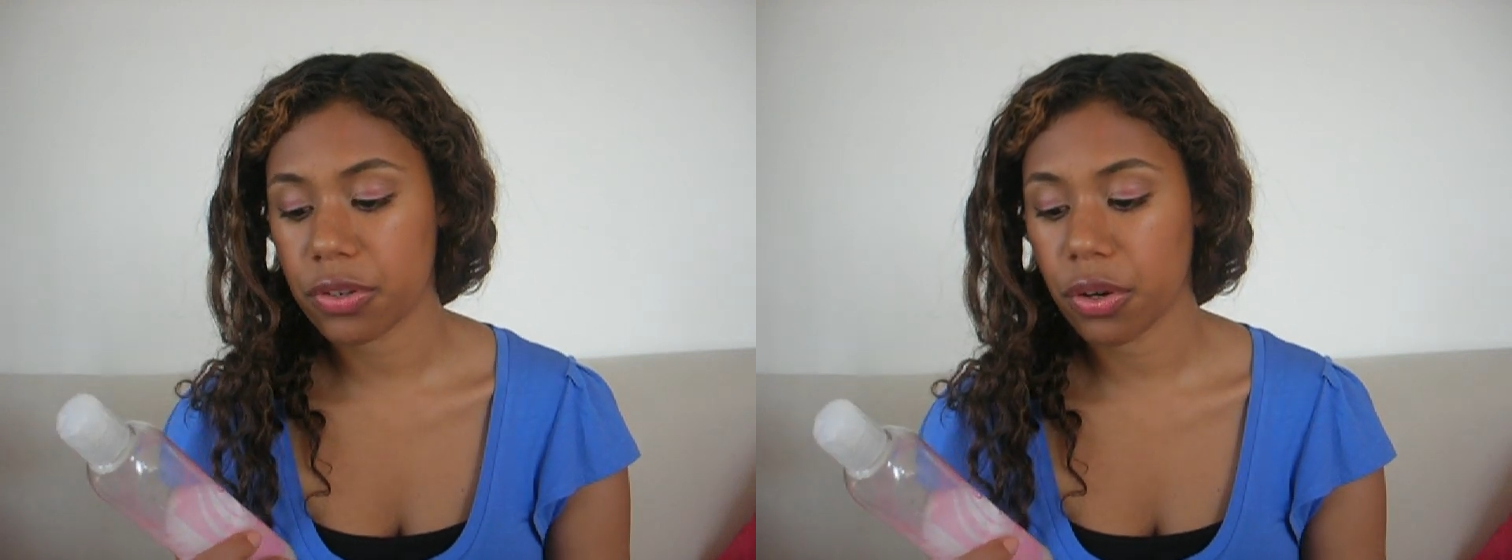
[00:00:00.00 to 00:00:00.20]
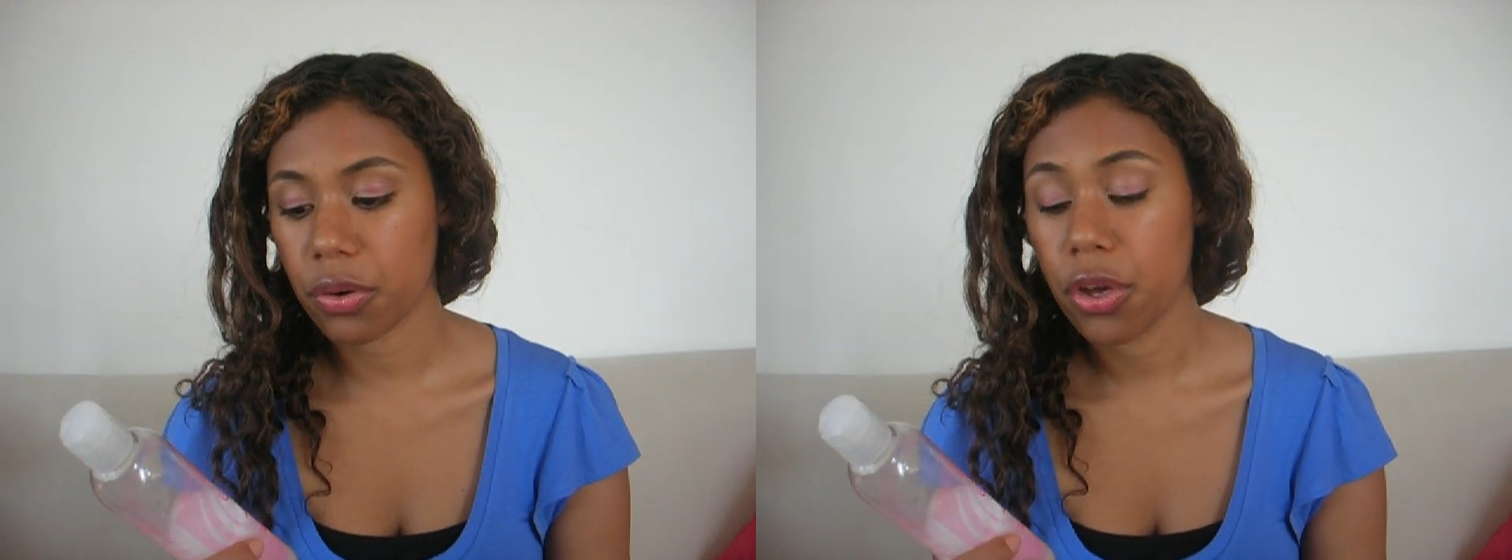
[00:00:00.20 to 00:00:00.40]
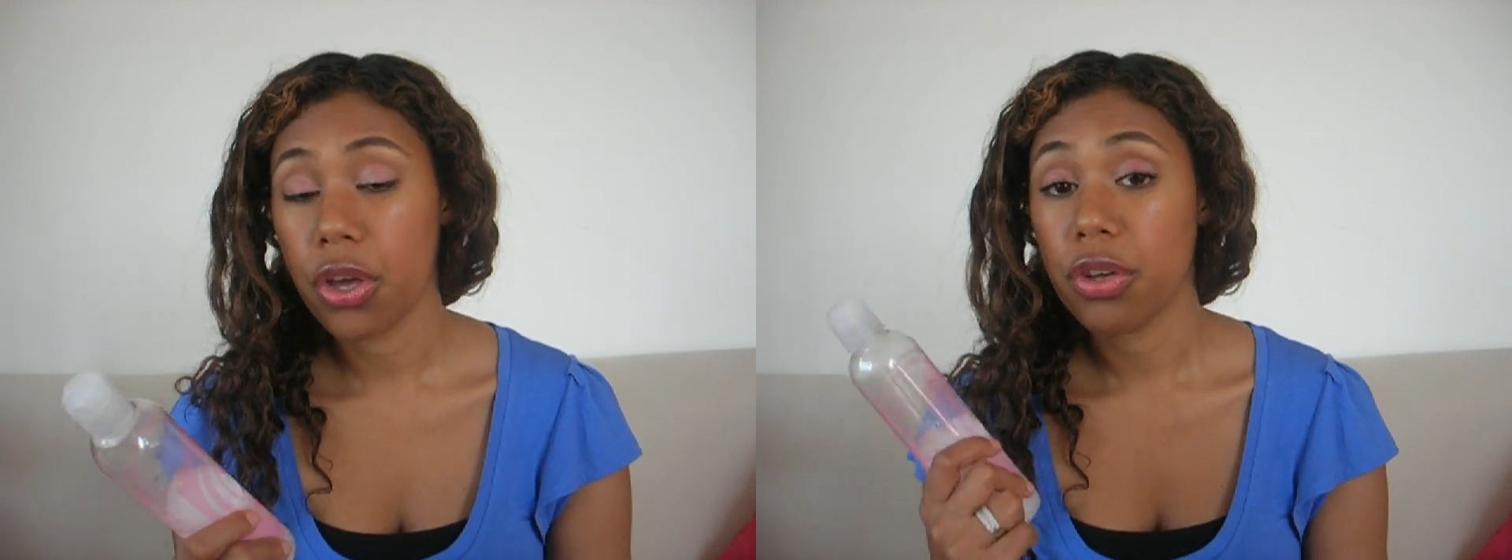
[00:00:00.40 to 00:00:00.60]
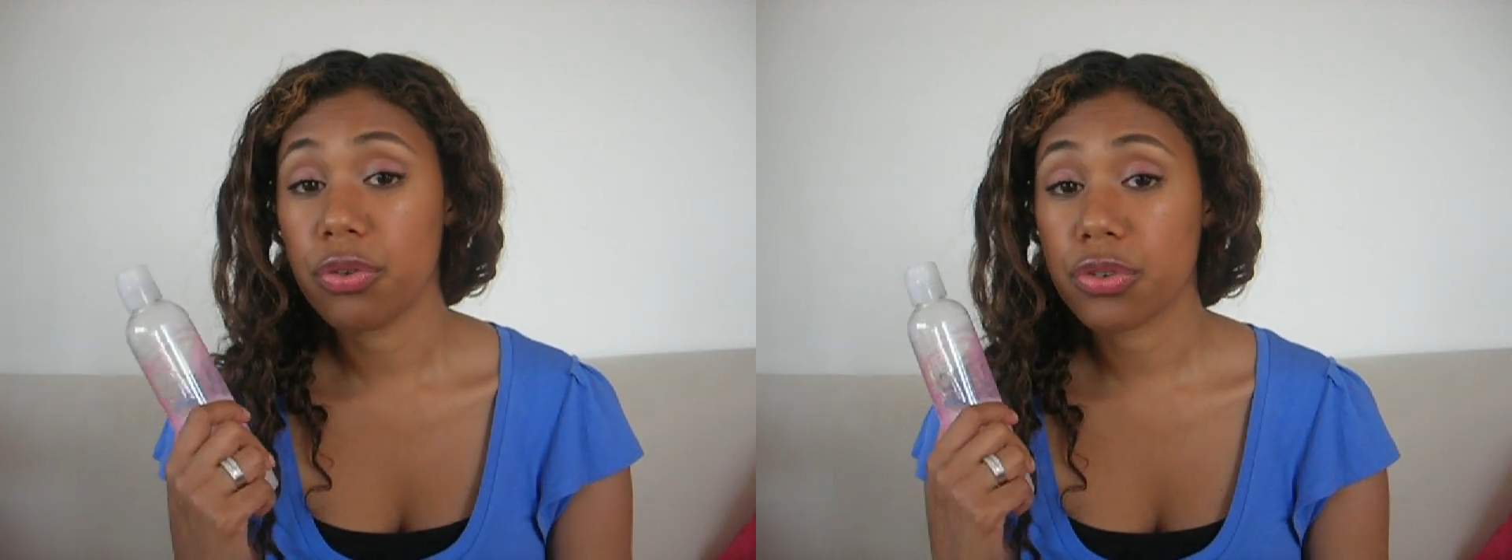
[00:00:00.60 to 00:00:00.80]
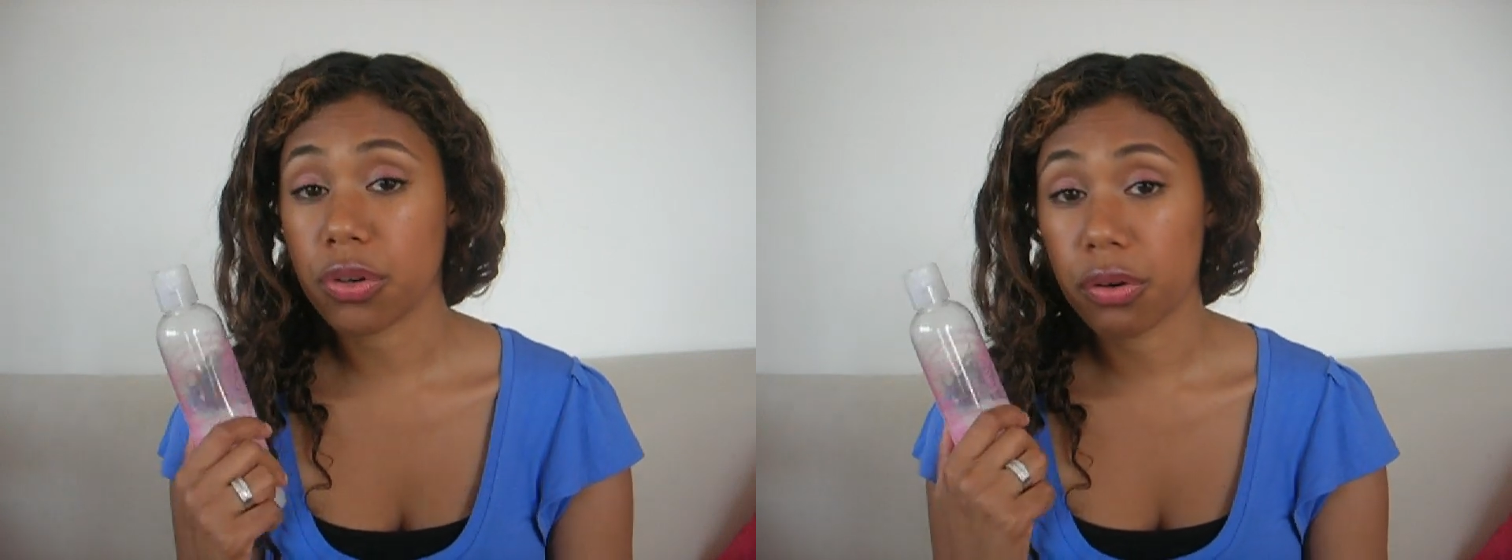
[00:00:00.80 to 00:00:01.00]
so
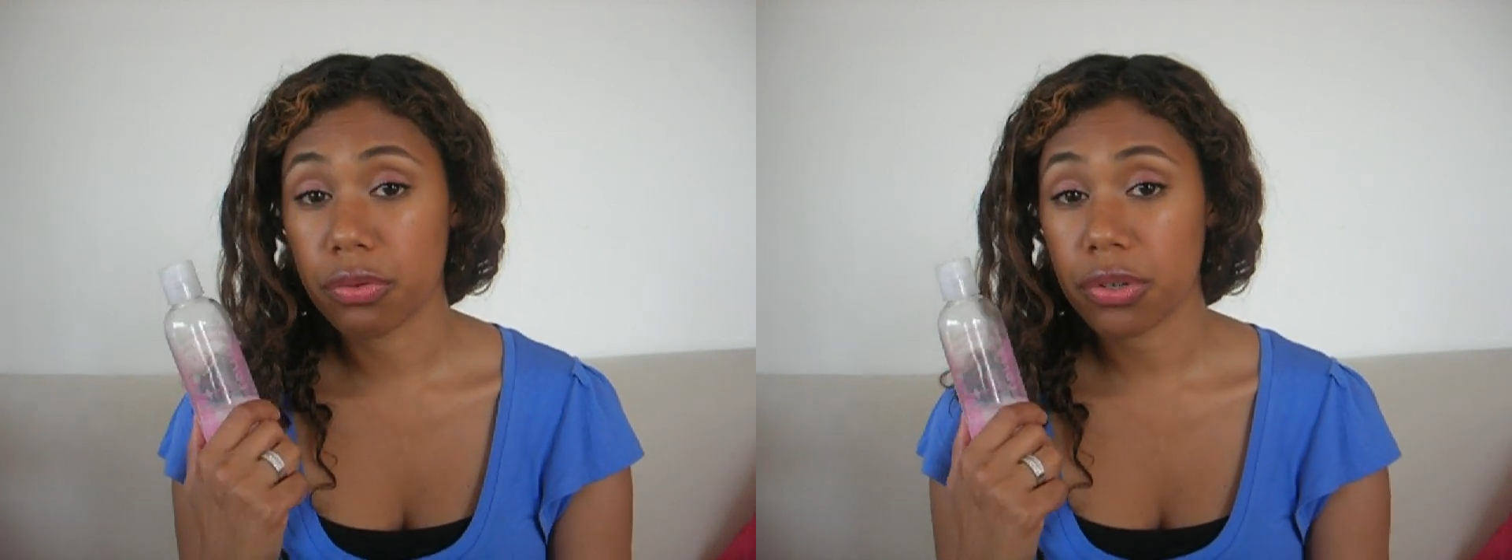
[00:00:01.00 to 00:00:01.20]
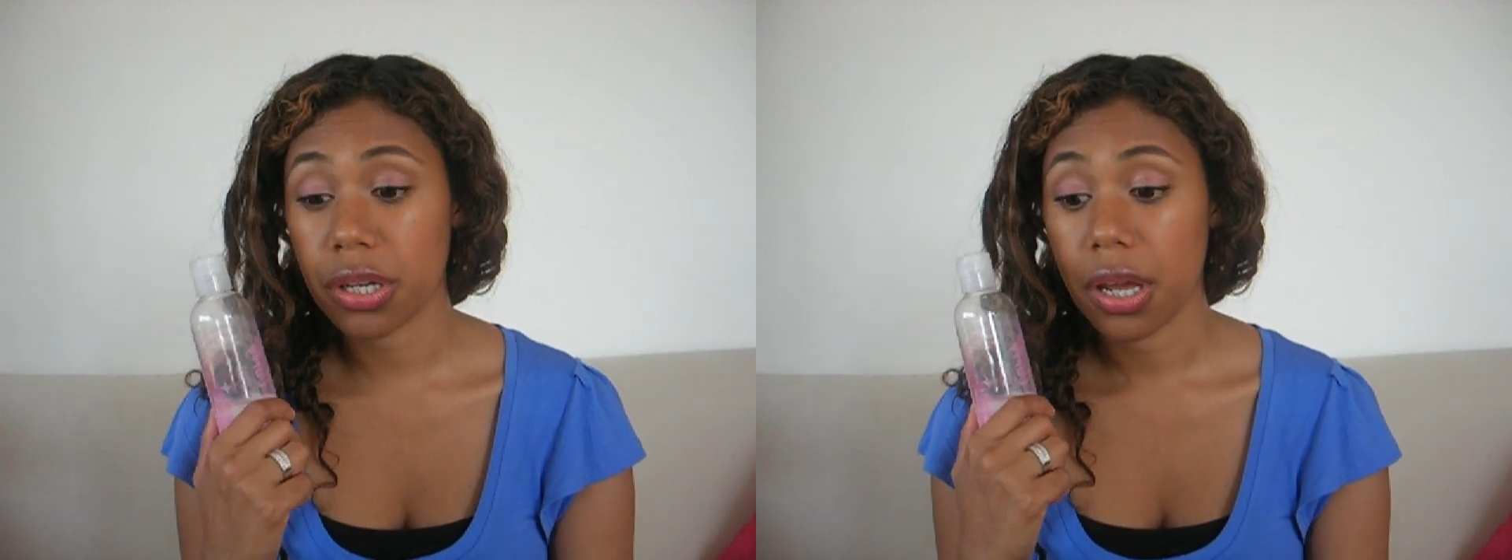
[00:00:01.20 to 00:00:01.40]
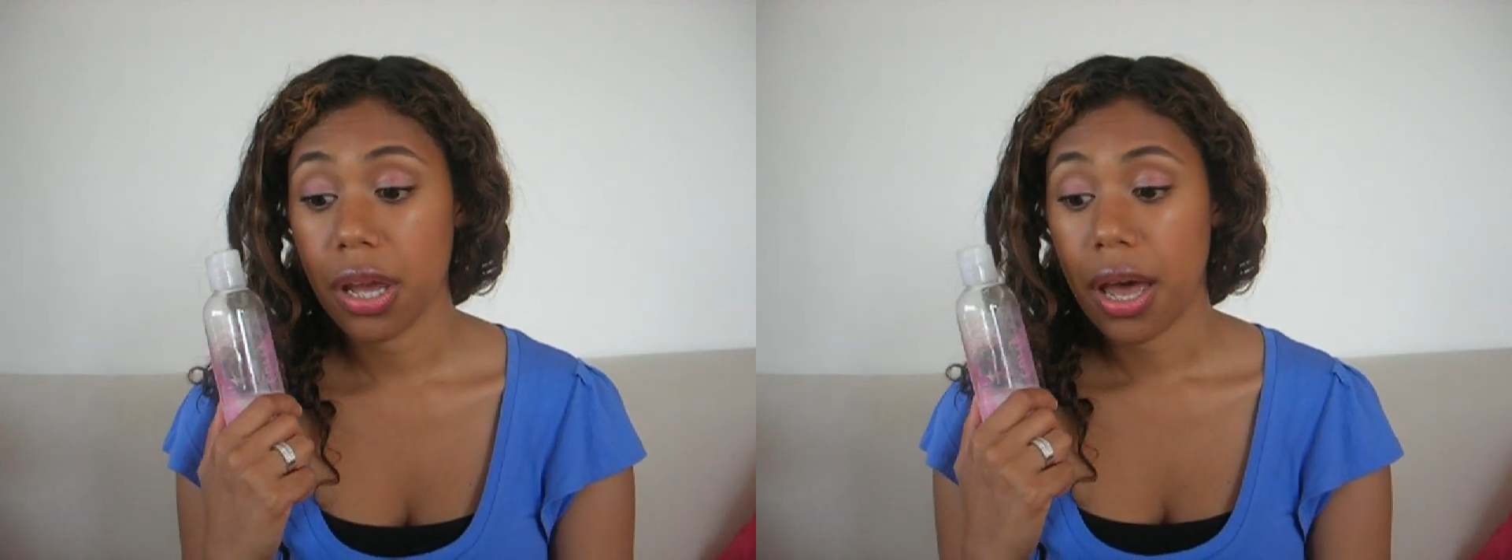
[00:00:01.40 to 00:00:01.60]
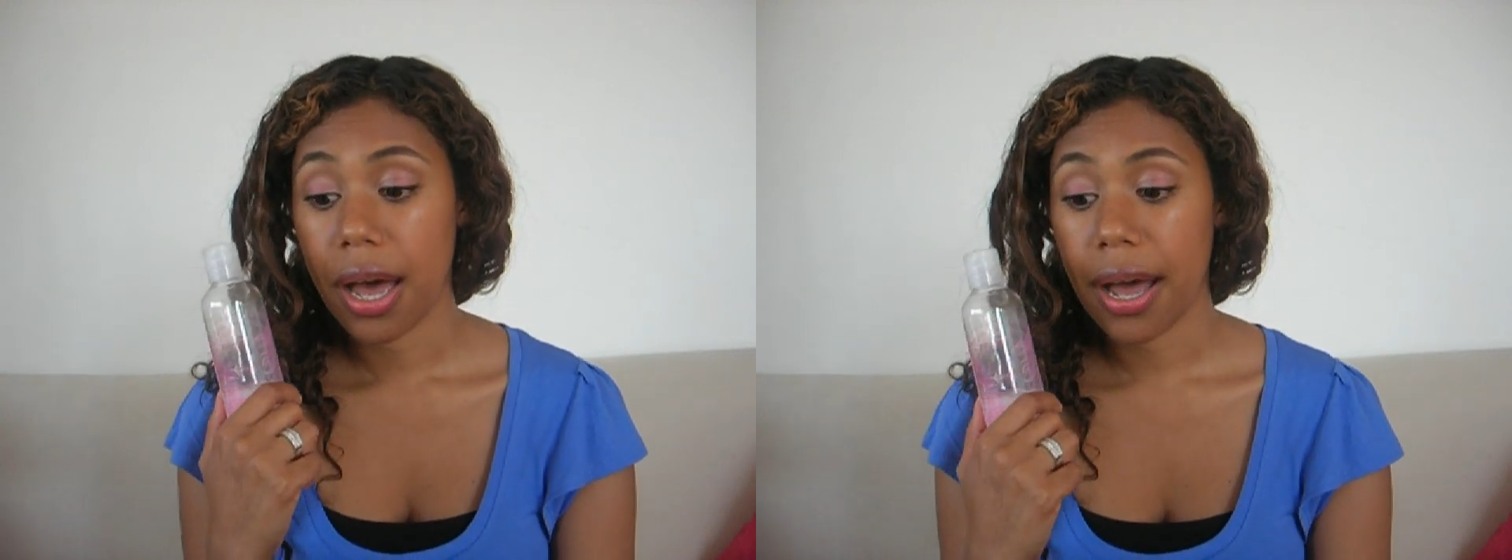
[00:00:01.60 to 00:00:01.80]
you don't